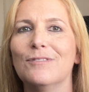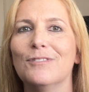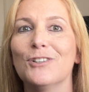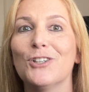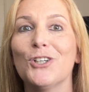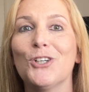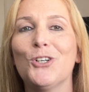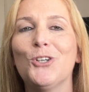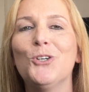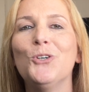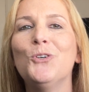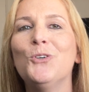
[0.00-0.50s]

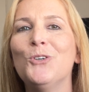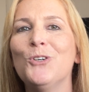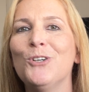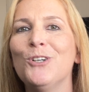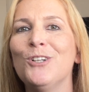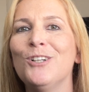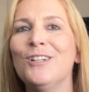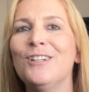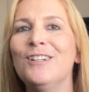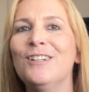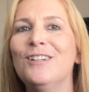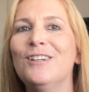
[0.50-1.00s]

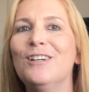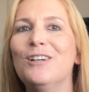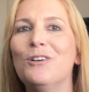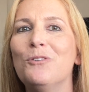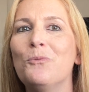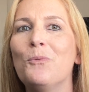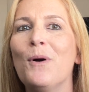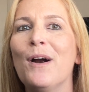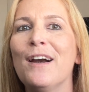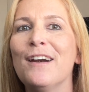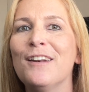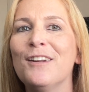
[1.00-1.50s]
Cool.
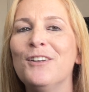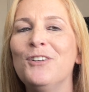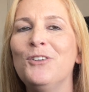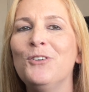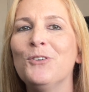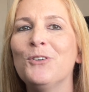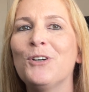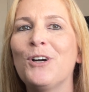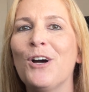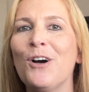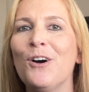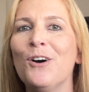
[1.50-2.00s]
Where did
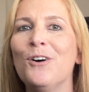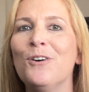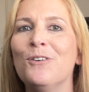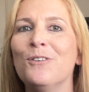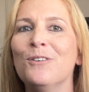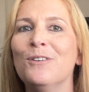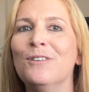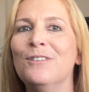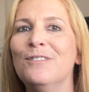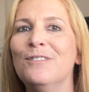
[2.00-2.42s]
you go?